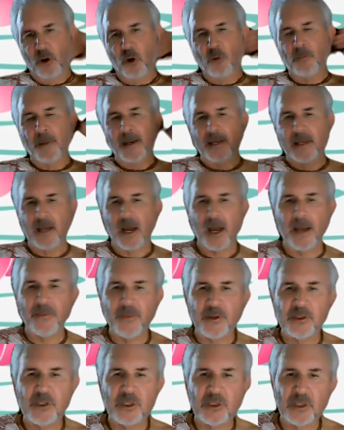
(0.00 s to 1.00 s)
oh my God,
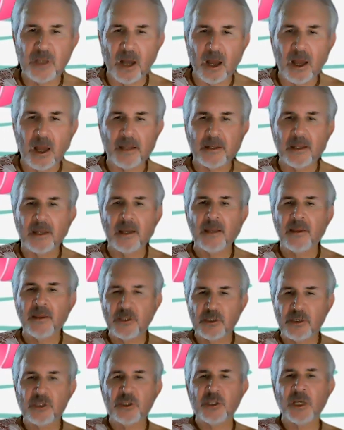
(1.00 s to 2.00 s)
this is God.
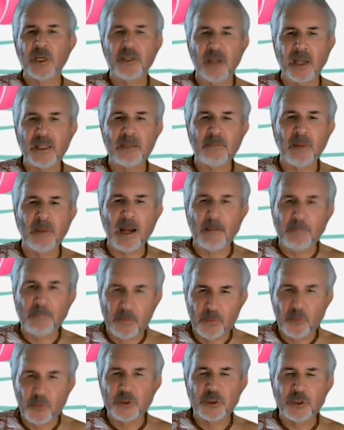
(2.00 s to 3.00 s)
This is Chaitanya
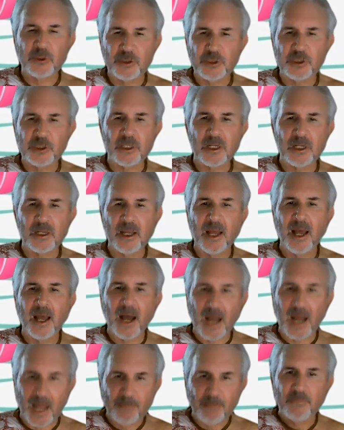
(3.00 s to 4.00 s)
Mahaprabhu is Krishna.
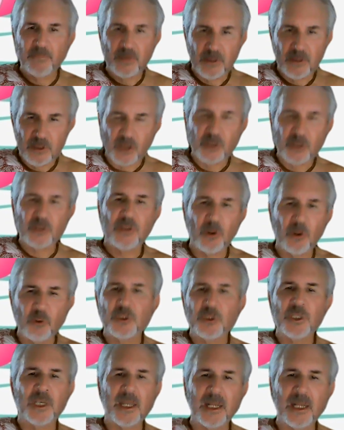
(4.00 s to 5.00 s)
I'm
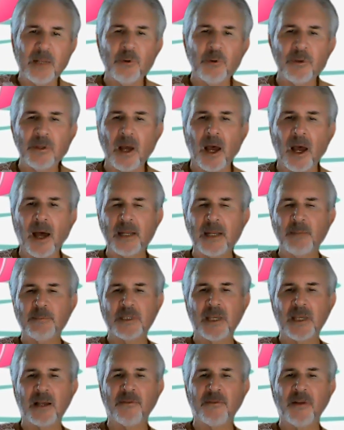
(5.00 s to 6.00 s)
associating with God
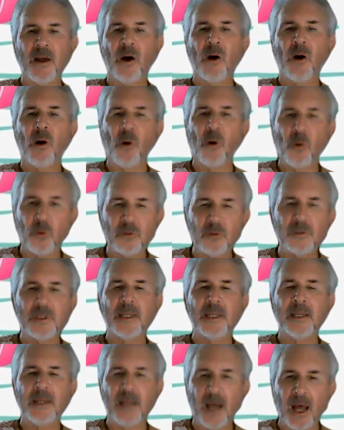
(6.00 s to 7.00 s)
himself.
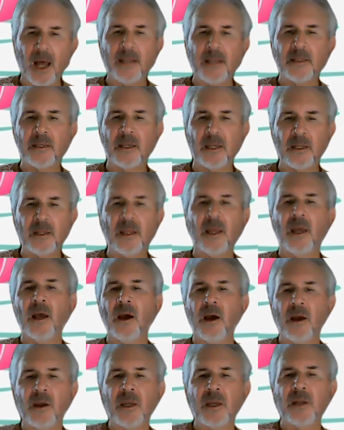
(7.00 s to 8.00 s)
Only God can
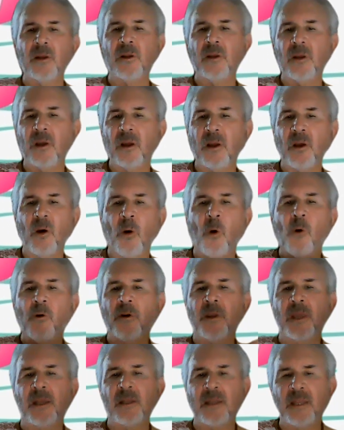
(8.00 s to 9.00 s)

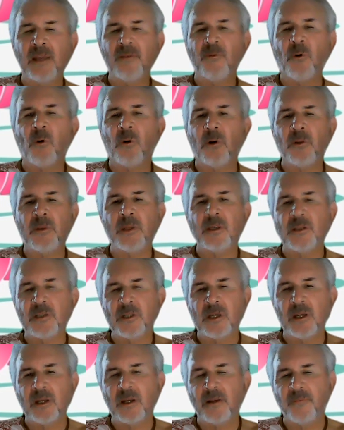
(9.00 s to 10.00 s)
give all
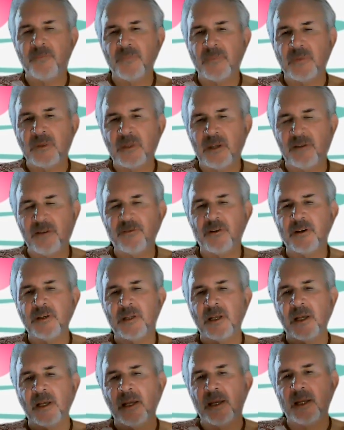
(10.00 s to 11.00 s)
these
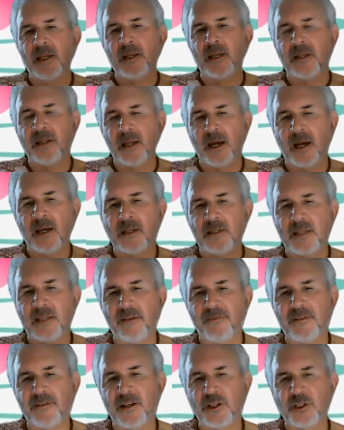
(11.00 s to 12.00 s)
different
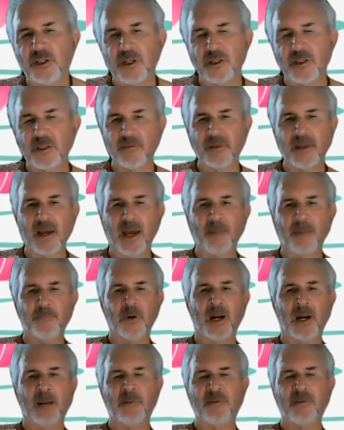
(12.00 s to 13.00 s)
definitions of the
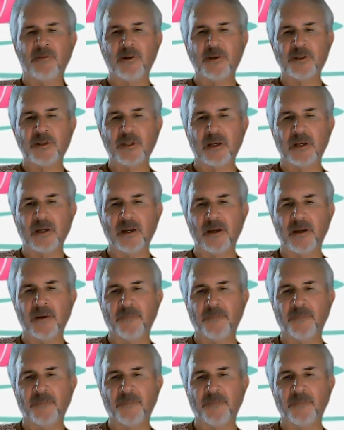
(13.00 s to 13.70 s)
Atmarama verse.